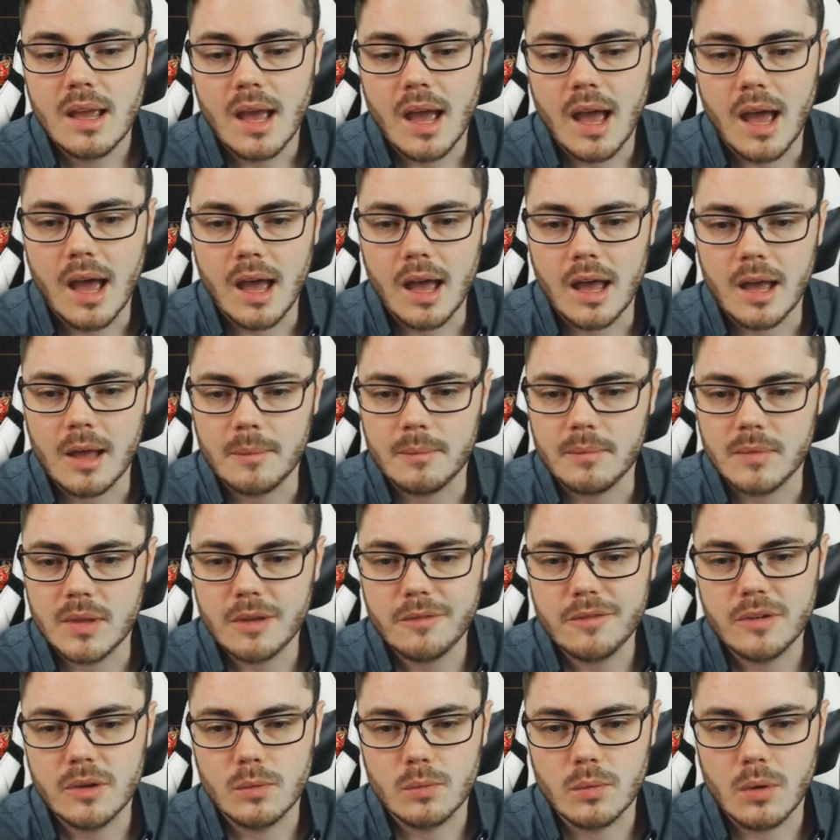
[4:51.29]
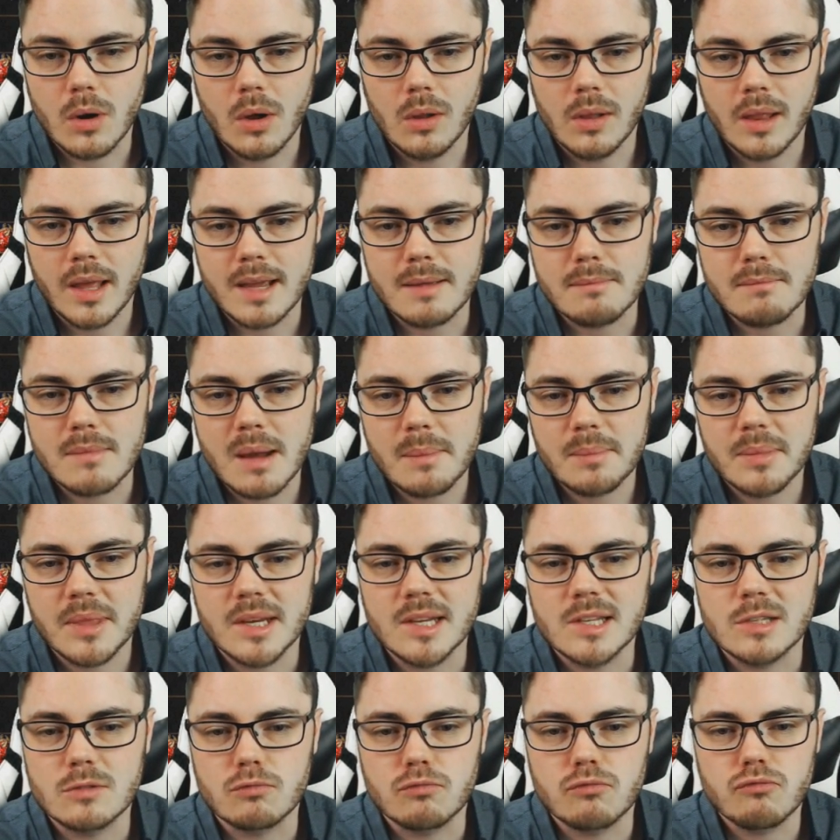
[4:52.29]
If you roll a map that
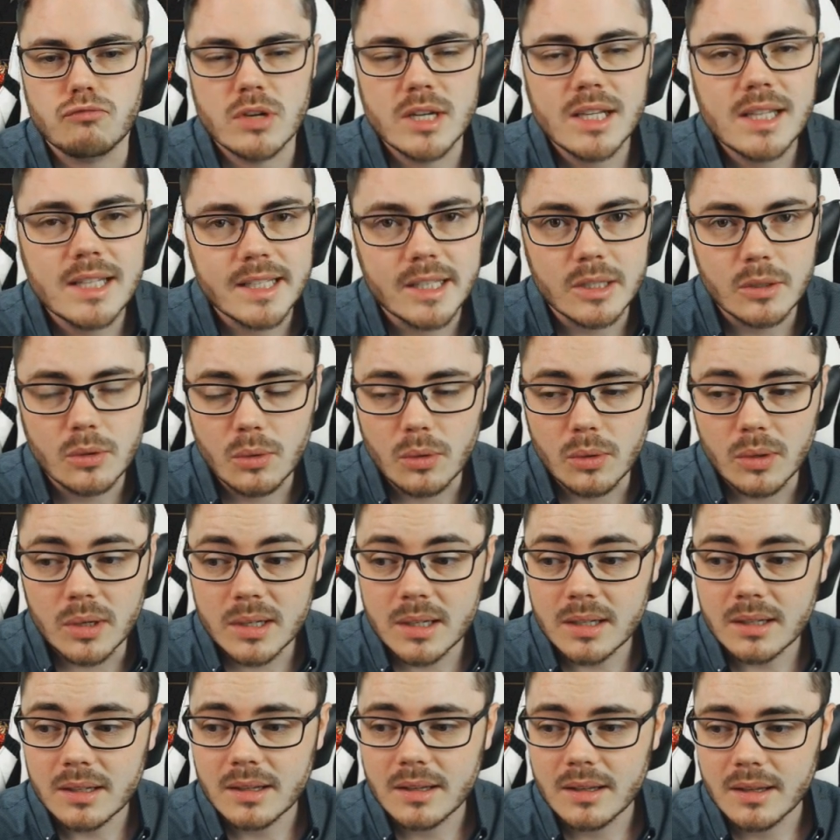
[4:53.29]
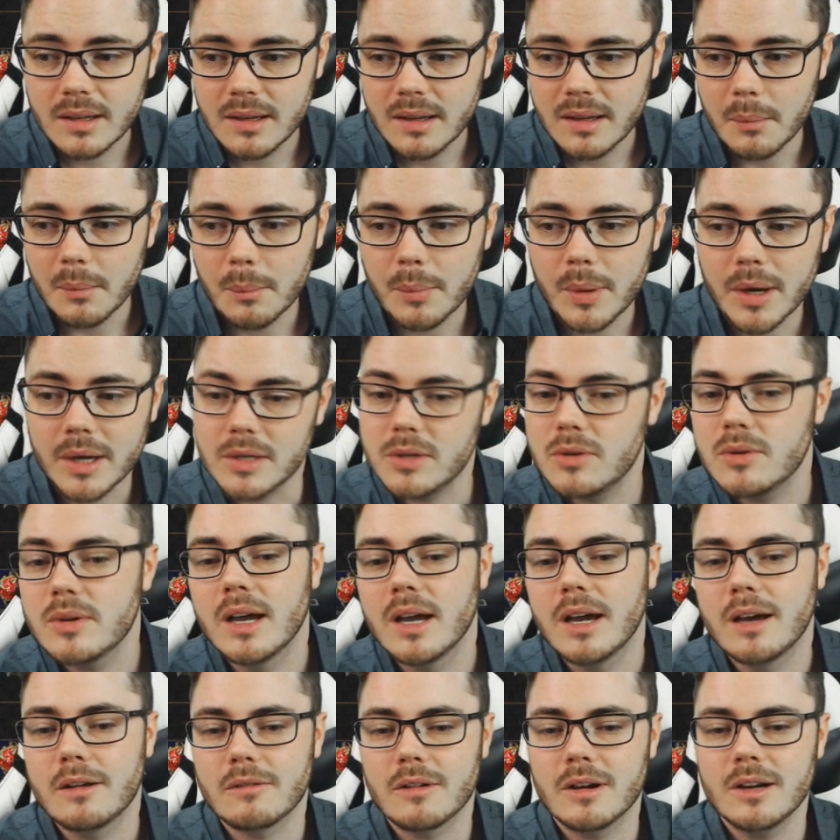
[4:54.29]
is really good, but you
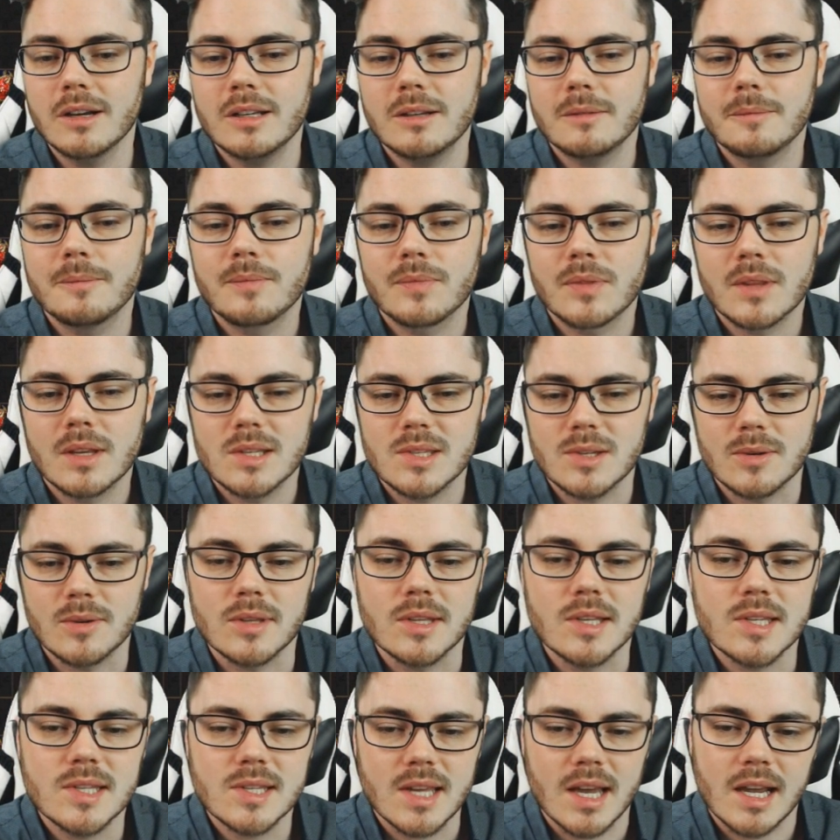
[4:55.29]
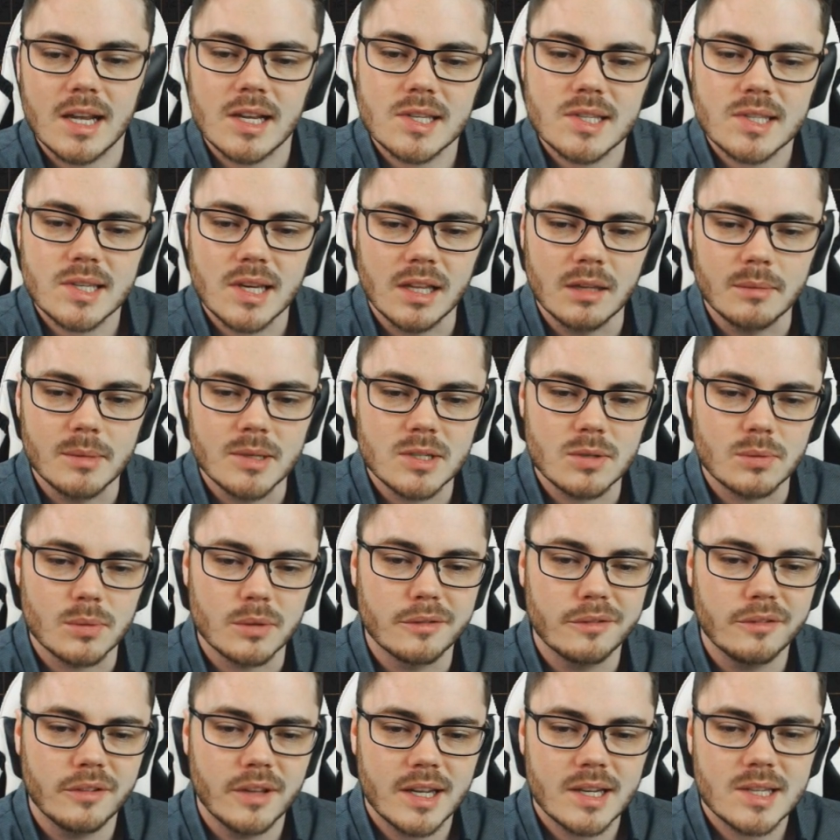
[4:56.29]
can't run it, so in this case, Elemental
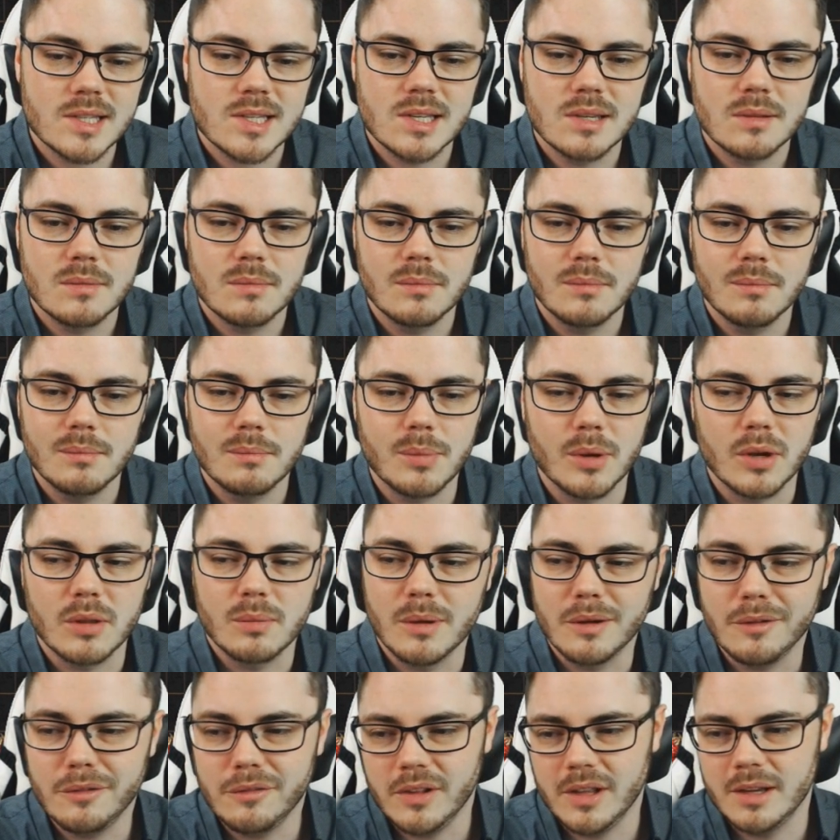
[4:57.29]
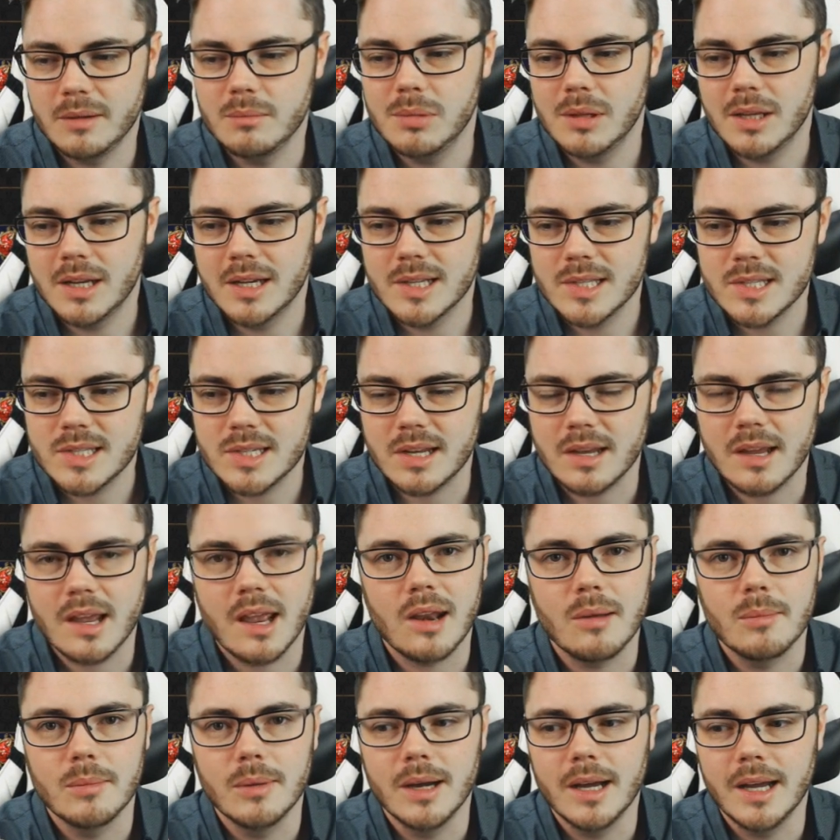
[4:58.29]
Reflect, both my Flame Blaster
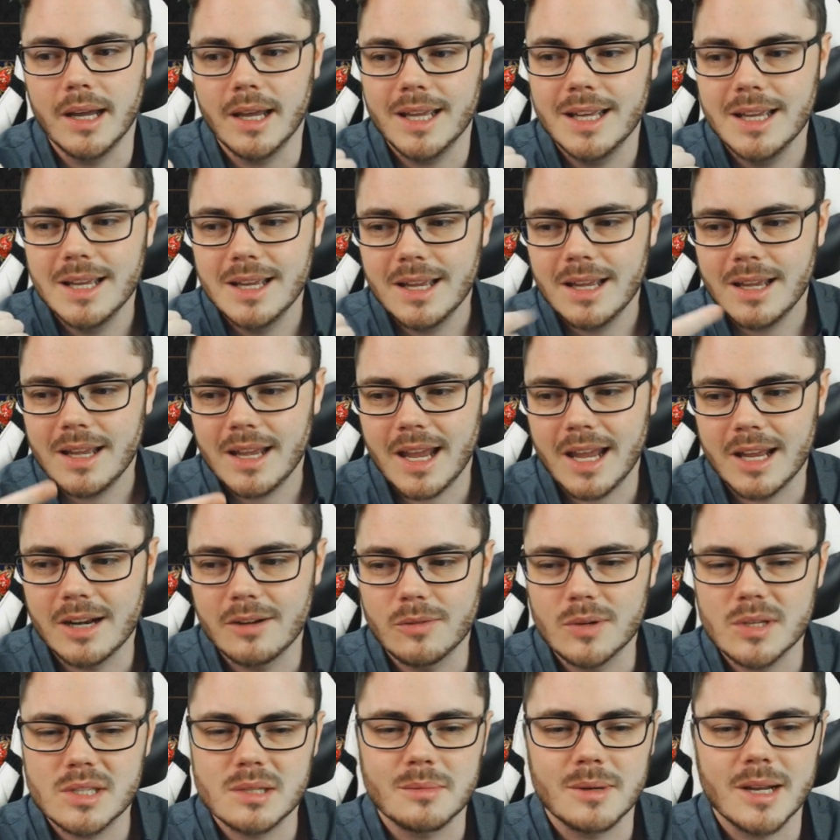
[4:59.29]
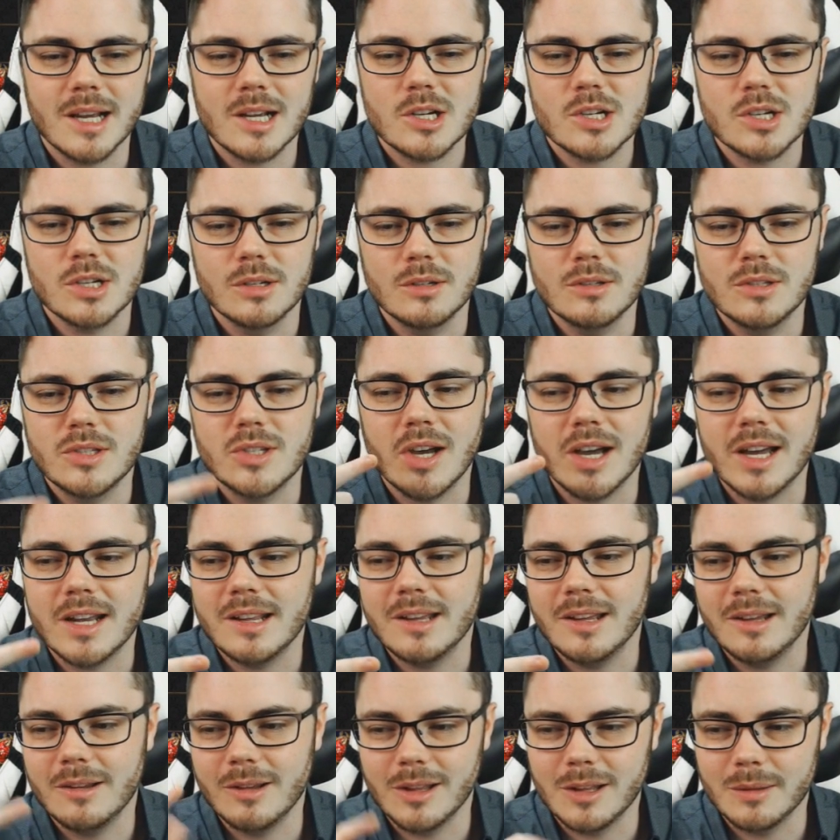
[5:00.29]
and my Hand of Wisdom in Action, Died
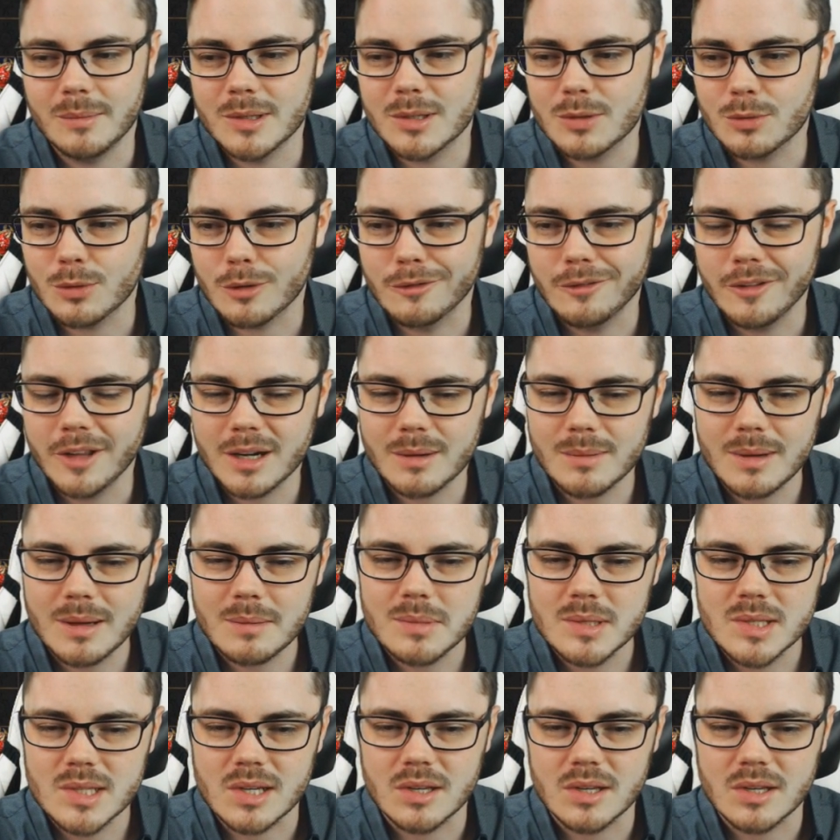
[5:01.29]
Elemental Reflect maps.